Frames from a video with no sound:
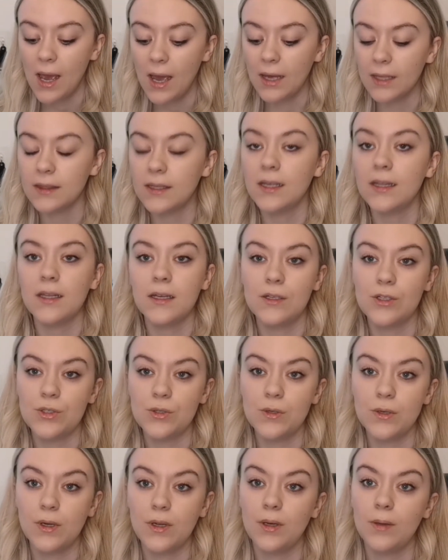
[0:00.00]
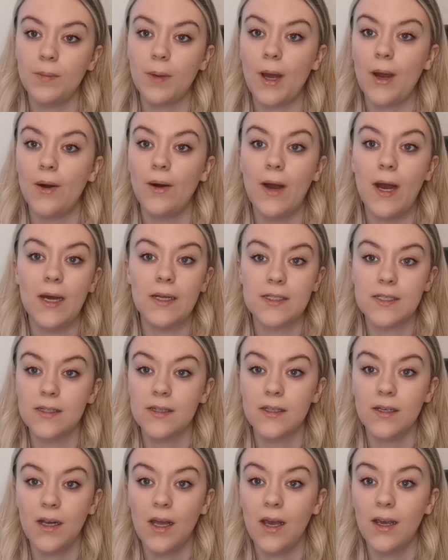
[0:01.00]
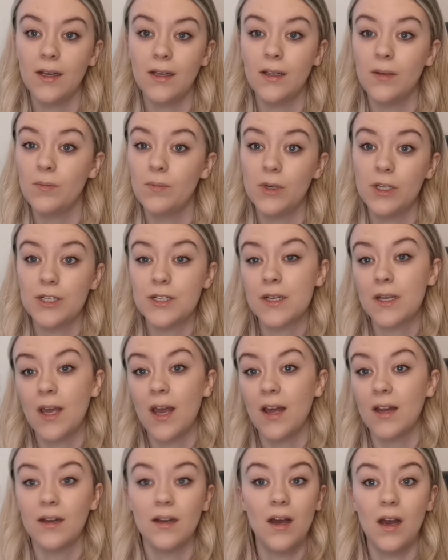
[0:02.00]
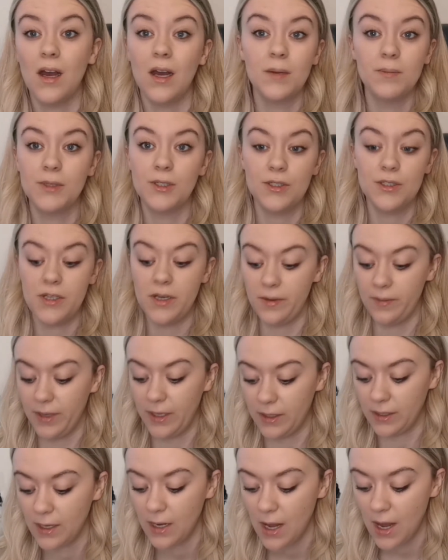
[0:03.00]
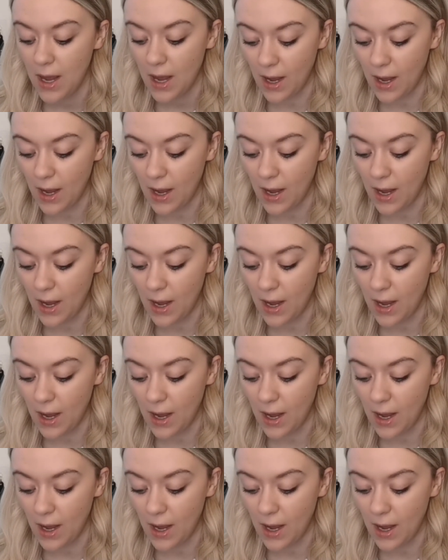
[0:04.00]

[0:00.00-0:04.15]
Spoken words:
and they're then talking about adding the lining, which again I'm not doing.